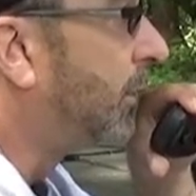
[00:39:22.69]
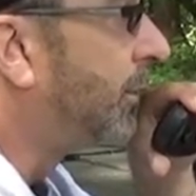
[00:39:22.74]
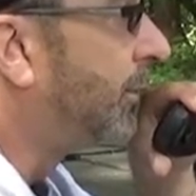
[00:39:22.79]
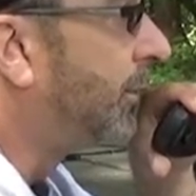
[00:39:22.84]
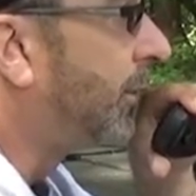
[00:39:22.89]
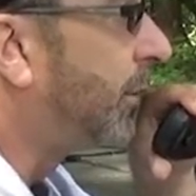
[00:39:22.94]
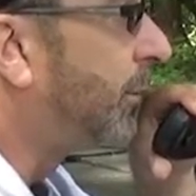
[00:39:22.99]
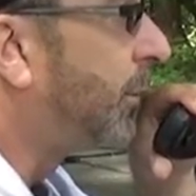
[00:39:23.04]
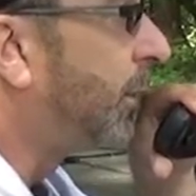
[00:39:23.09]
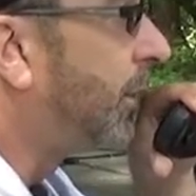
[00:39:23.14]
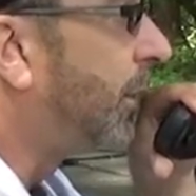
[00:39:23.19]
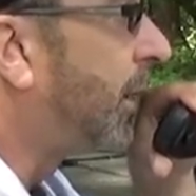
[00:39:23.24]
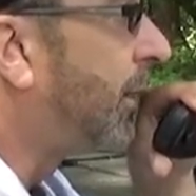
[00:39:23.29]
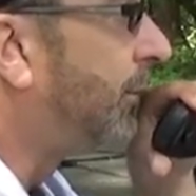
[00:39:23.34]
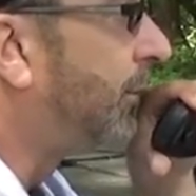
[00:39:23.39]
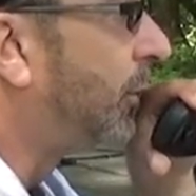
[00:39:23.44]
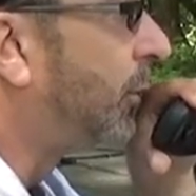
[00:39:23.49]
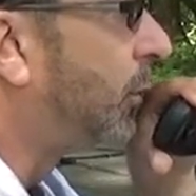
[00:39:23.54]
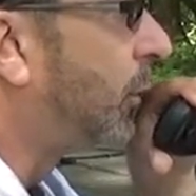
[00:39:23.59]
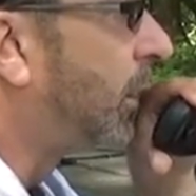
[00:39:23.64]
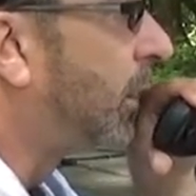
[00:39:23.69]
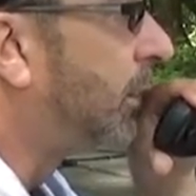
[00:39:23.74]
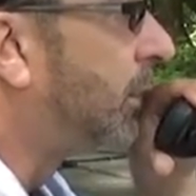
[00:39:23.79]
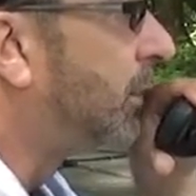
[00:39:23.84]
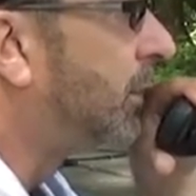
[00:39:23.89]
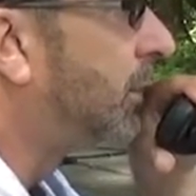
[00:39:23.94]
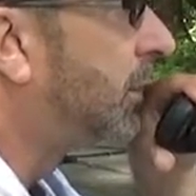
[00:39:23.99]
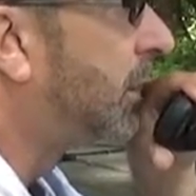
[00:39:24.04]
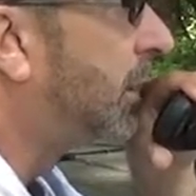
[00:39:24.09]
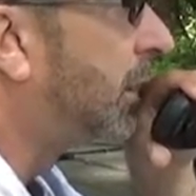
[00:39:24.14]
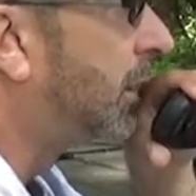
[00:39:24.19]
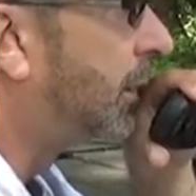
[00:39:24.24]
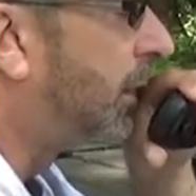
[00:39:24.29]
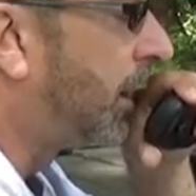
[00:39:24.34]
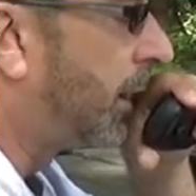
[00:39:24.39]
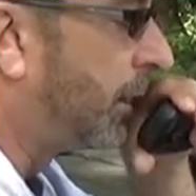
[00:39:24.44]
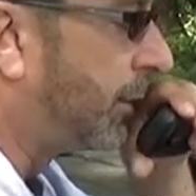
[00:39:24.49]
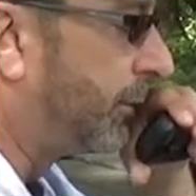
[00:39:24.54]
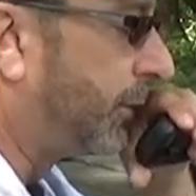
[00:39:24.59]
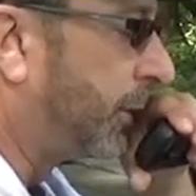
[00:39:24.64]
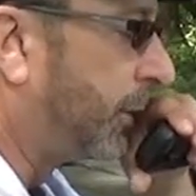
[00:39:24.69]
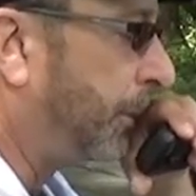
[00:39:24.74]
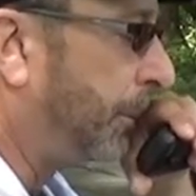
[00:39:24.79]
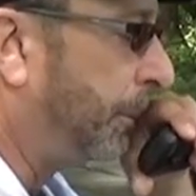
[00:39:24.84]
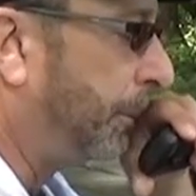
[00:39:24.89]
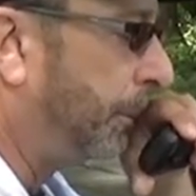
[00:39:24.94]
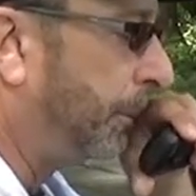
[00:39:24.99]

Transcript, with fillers: November Alpha 1, Sierra Alpha.